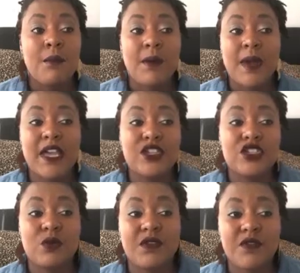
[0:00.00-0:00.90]
But my
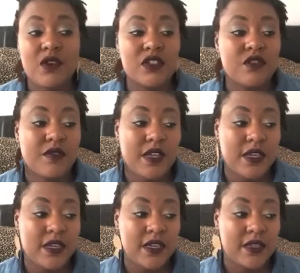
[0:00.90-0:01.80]
issue with fostering
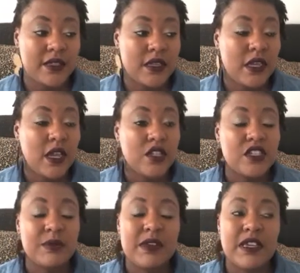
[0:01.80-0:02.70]
is,
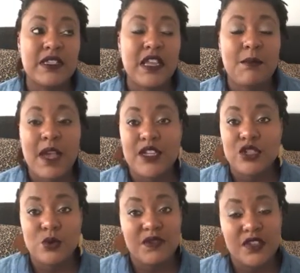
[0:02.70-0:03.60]
just because they
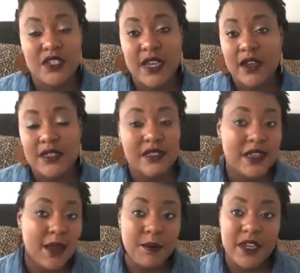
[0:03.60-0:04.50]
match you with a child does
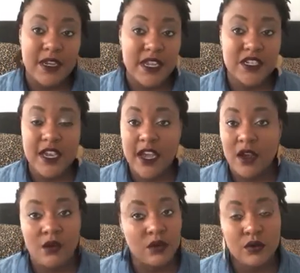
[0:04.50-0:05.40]
not mean that
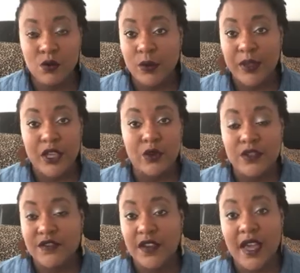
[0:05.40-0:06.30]
child will be
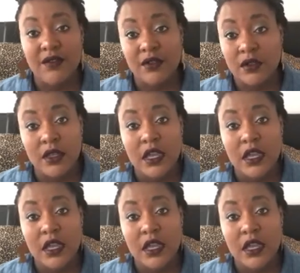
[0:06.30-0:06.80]
yours forever.